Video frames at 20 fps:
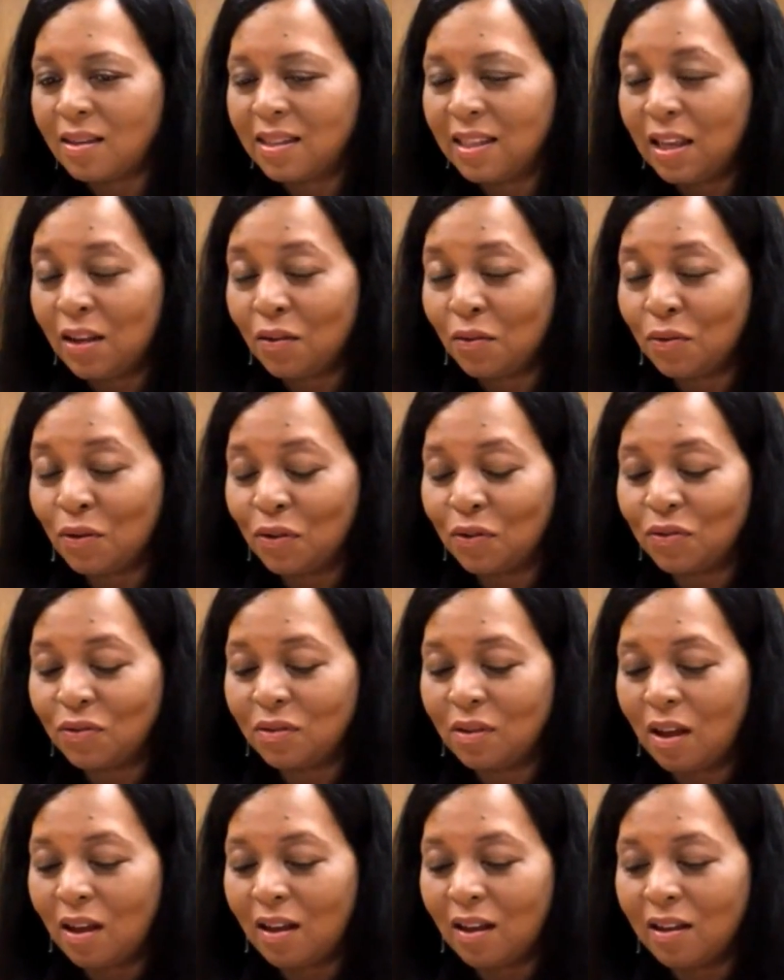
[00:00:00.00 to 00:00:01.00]
no
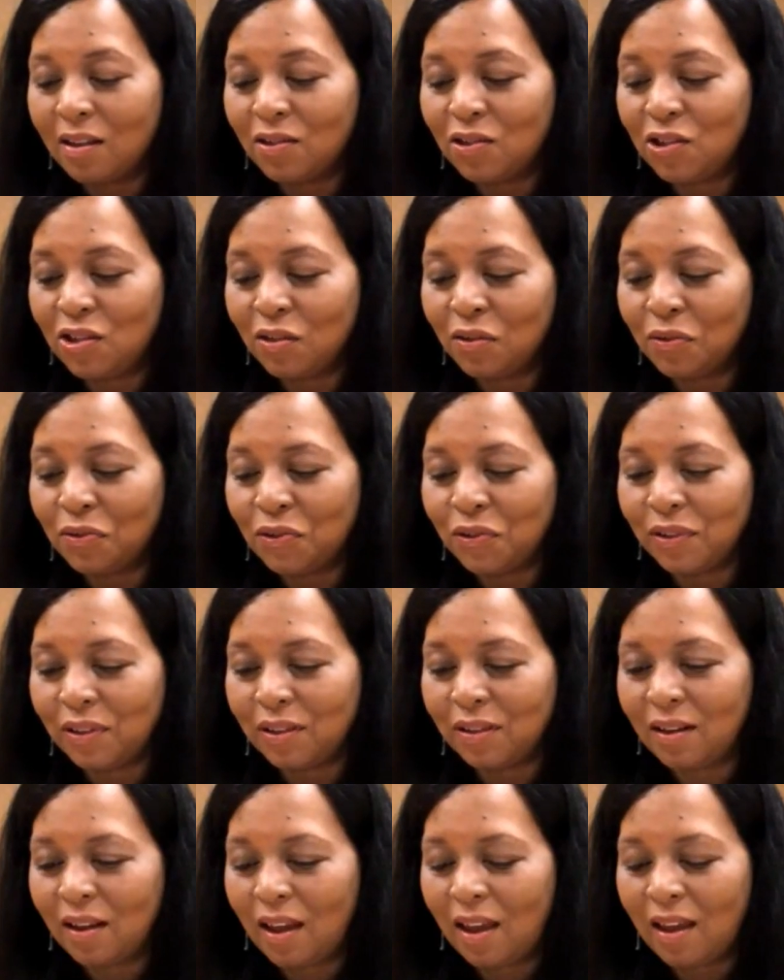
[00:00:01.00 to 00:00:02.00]

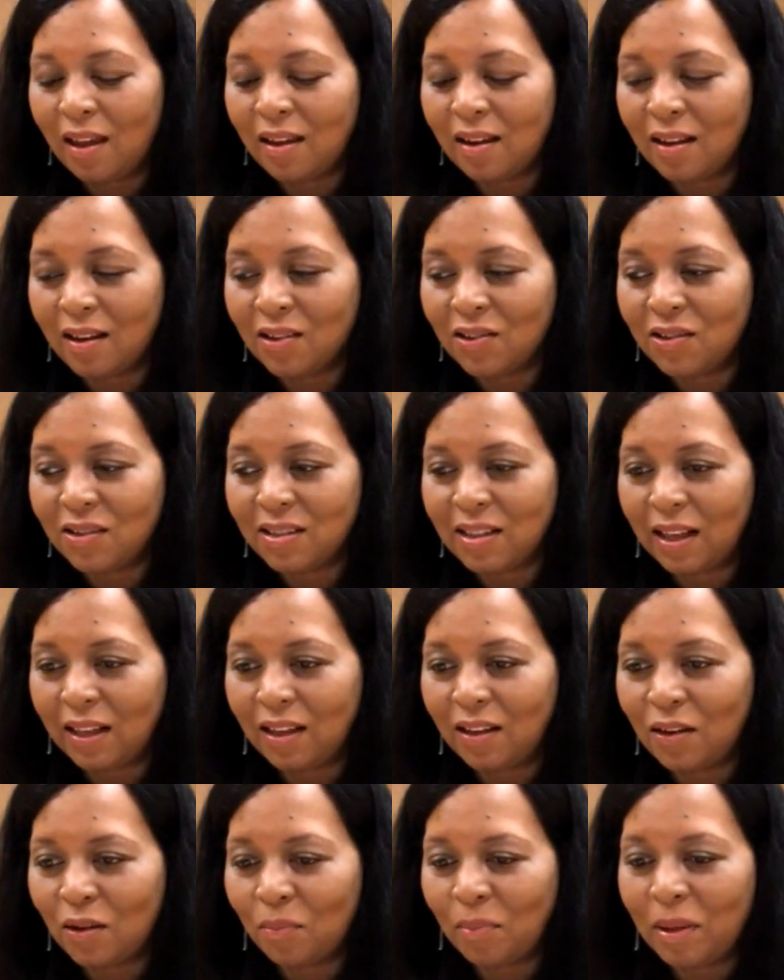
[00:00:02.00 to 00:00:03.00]
children, and she's like,
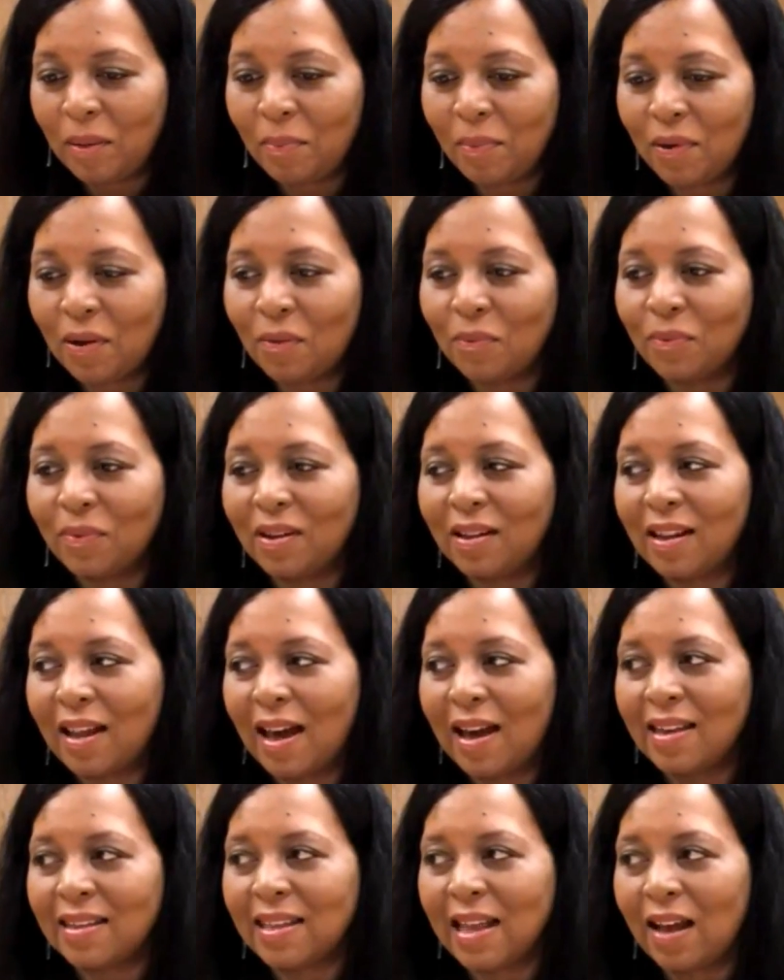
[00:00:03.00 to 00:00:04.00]
people don't
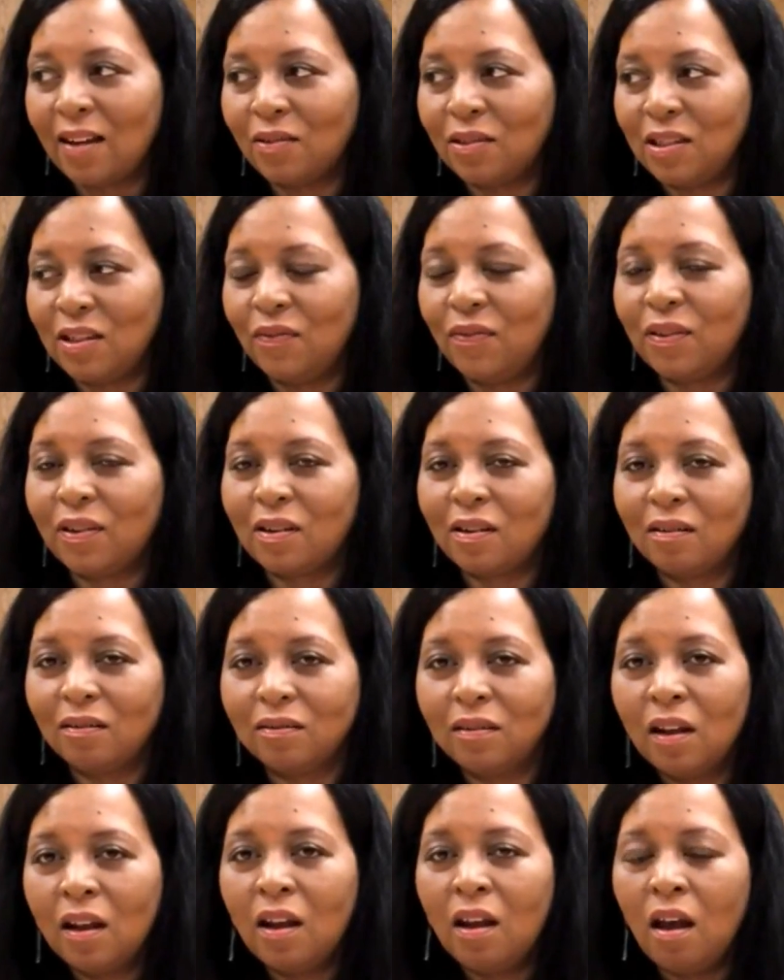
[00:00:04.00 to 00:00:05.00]
realize how
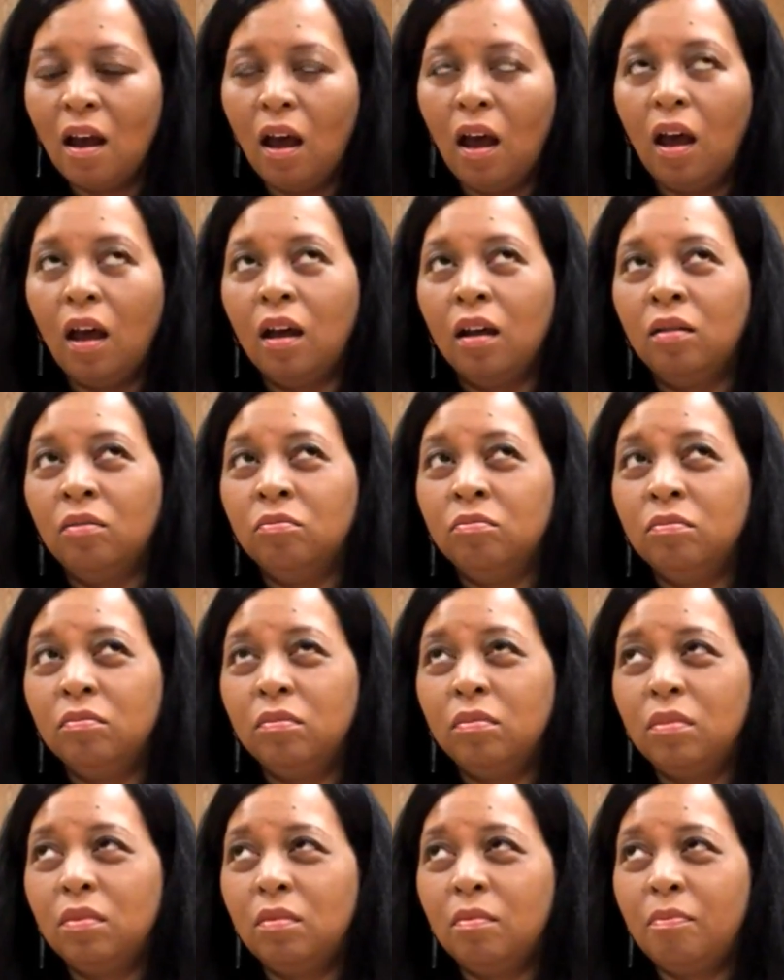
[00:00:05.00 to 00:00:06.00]
difficult
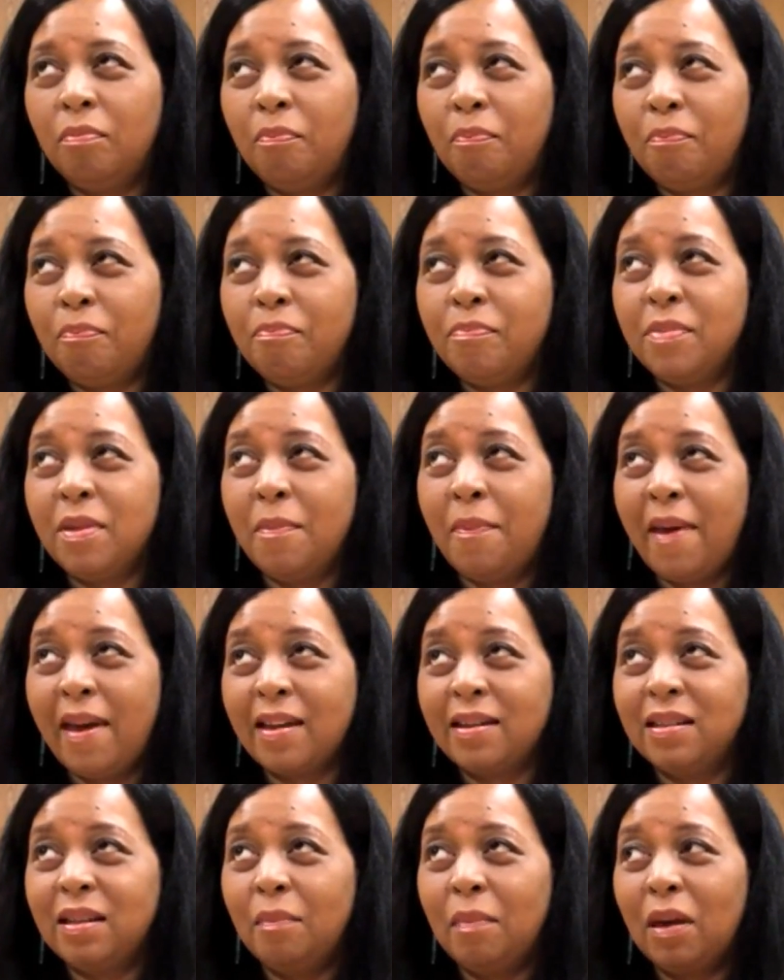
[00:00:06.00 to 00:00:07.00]
the
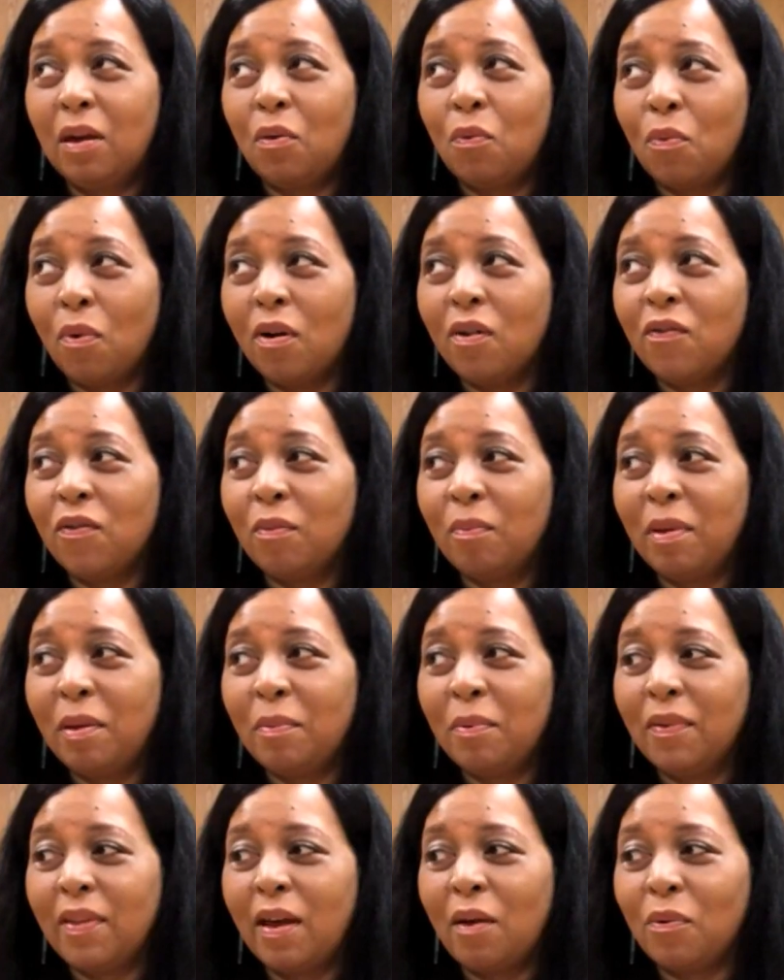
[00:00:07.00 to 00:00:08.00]
pandemic were for
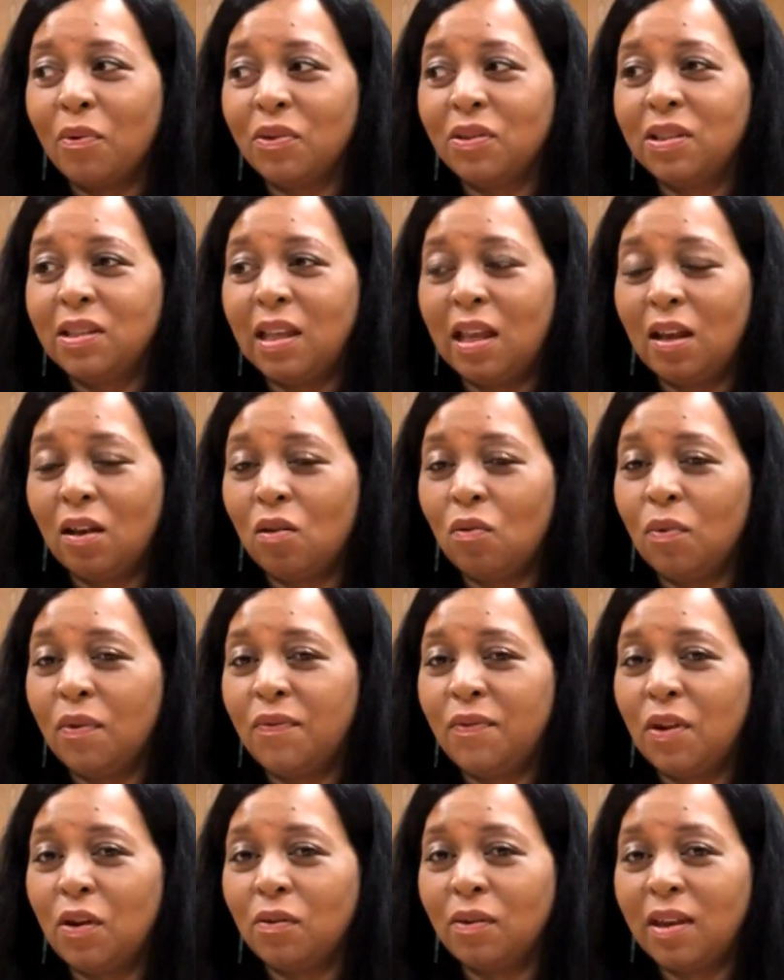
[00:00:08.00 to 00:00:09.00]
people that were single
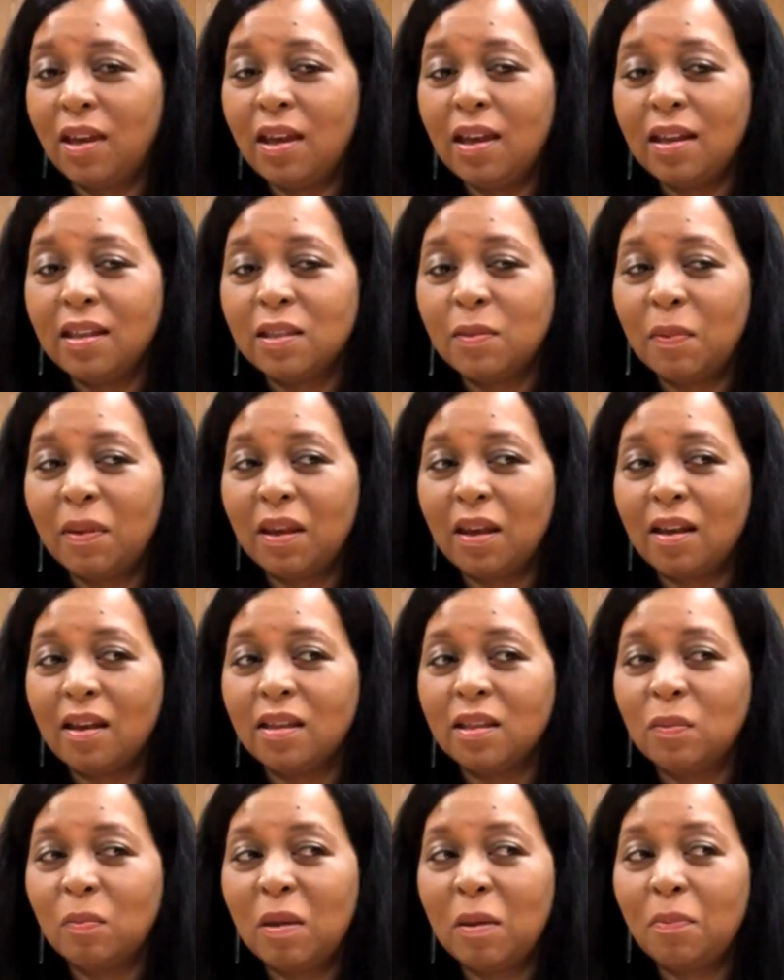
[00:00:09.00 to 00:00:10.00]
with no kids,
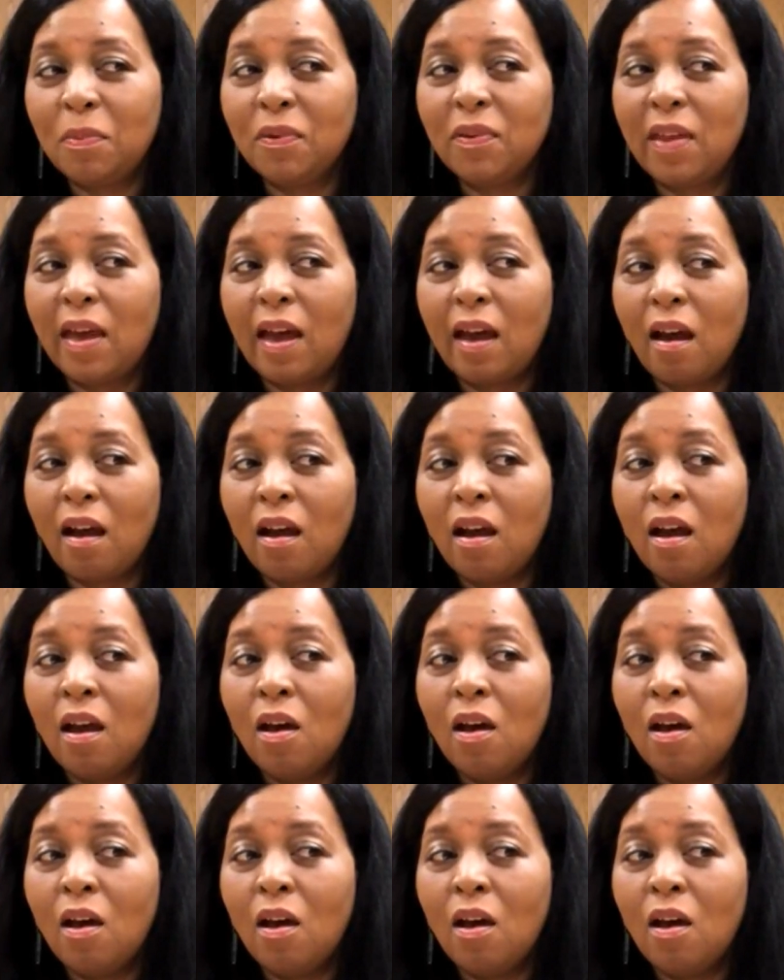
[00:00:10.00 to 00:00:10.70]
because people that